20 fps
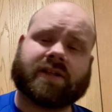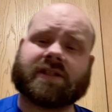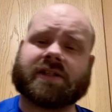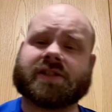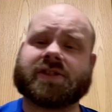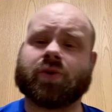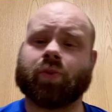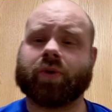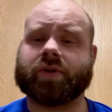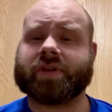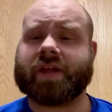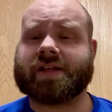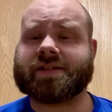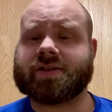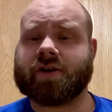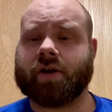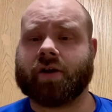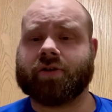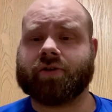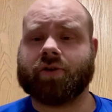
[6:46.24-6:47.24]
And so what that's
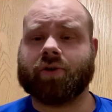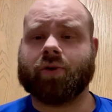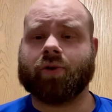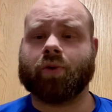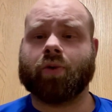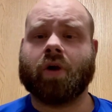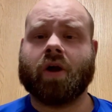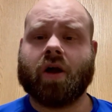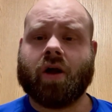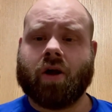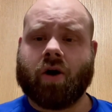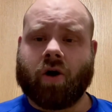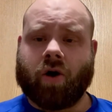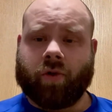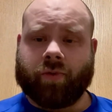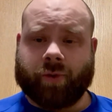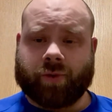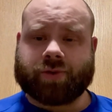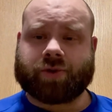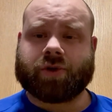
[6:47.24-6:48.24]
going to do,
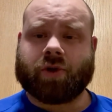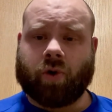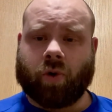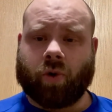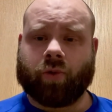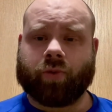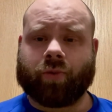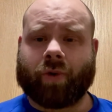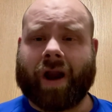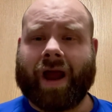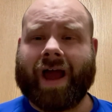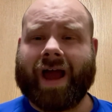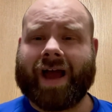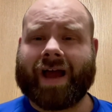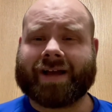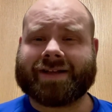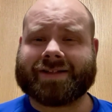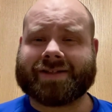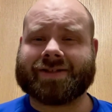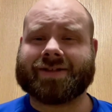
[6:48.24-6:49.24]
those cold
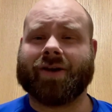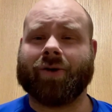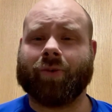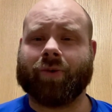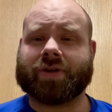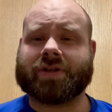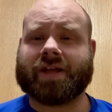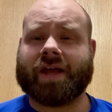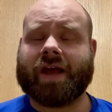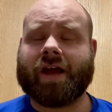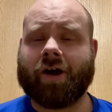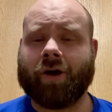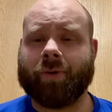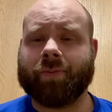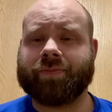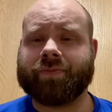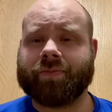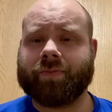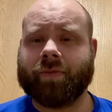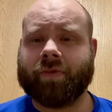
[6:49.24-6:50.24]
rags is going to
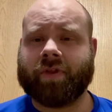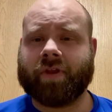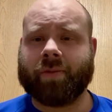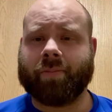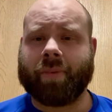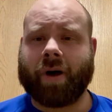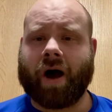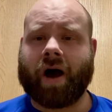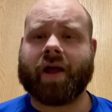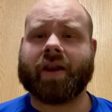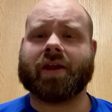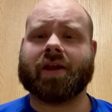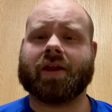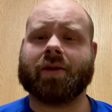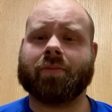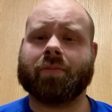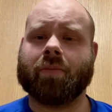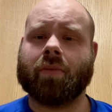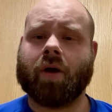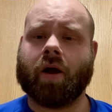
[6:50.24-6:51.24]
help the
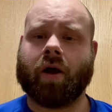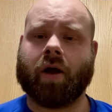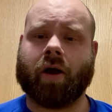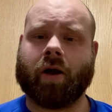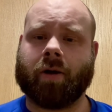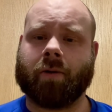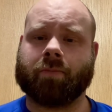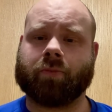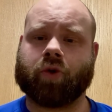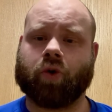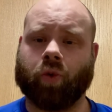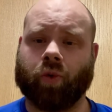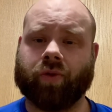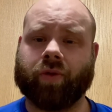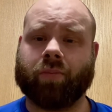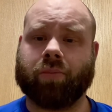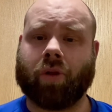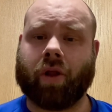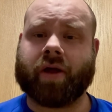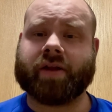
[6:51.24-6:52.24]
body cool the
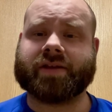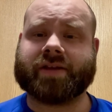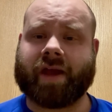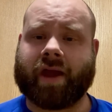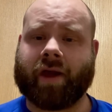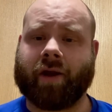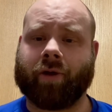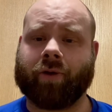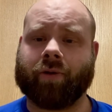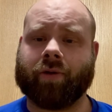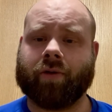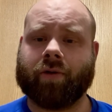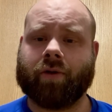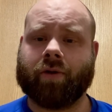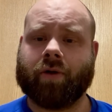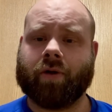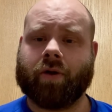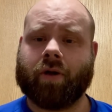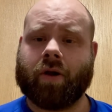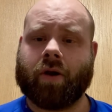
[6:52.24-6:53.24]
blood down,
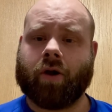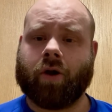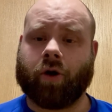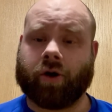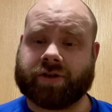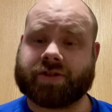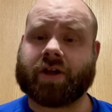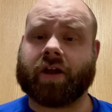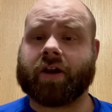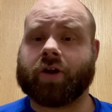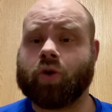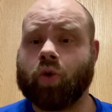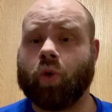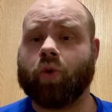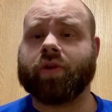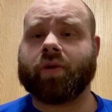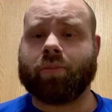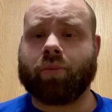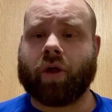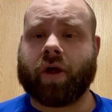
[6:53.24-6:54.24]
or it's going to
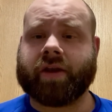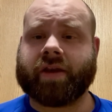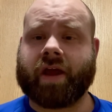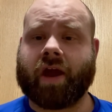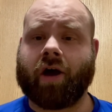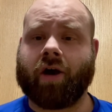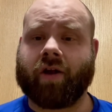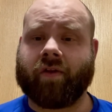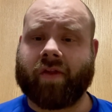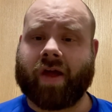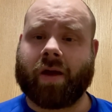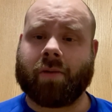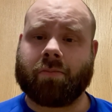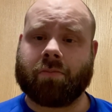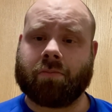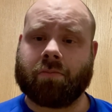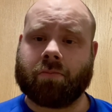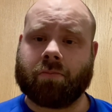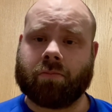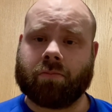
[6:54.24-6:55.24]
cool the blood down, and
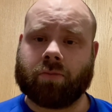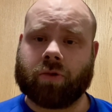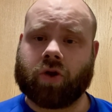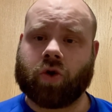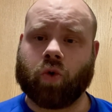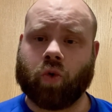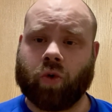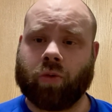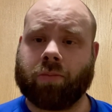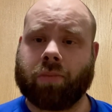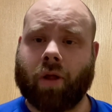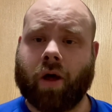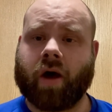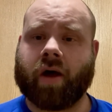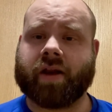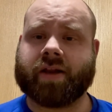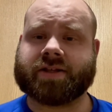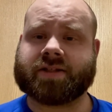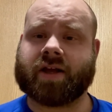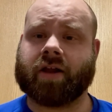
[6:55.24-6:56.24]
that cool
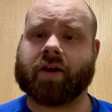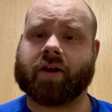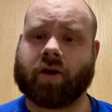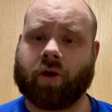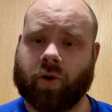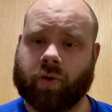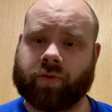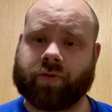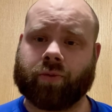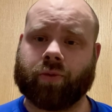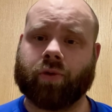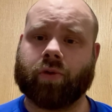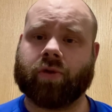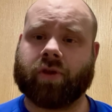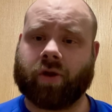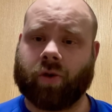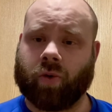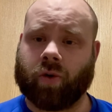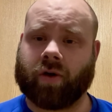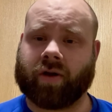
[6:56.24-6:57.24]
blood is going to go through
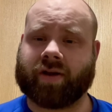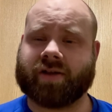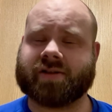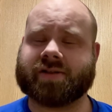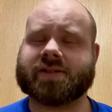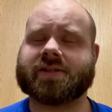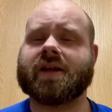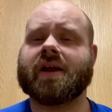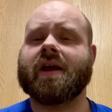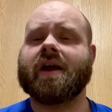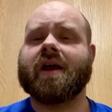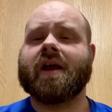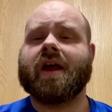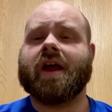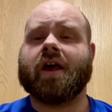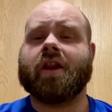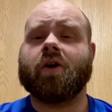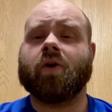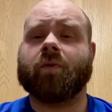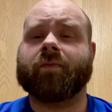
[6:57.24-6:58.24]
the organs
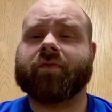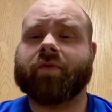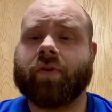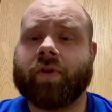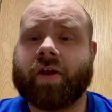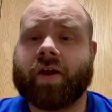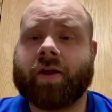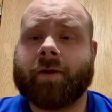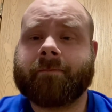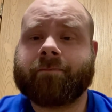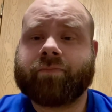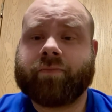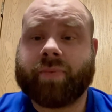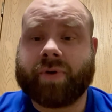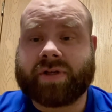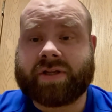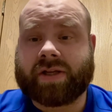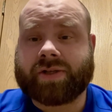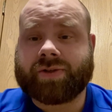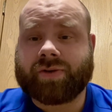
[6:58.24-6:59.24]
and hopefully
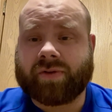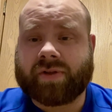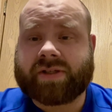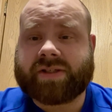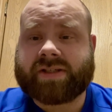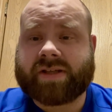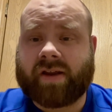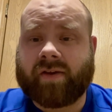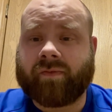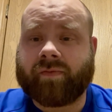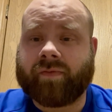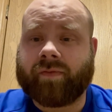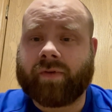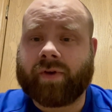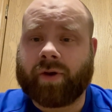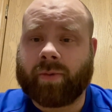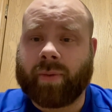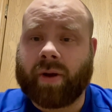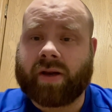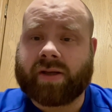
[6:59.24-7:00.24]
potentially save
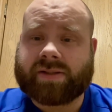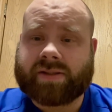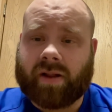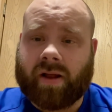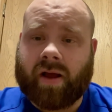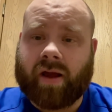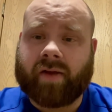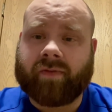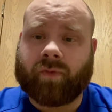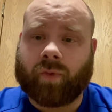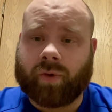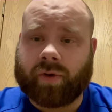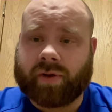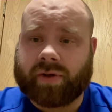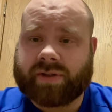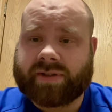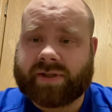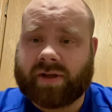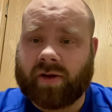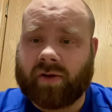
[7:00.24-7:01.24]
your buddy's life or
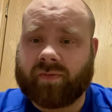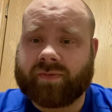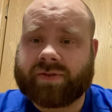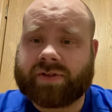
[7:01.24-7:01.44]
yourself.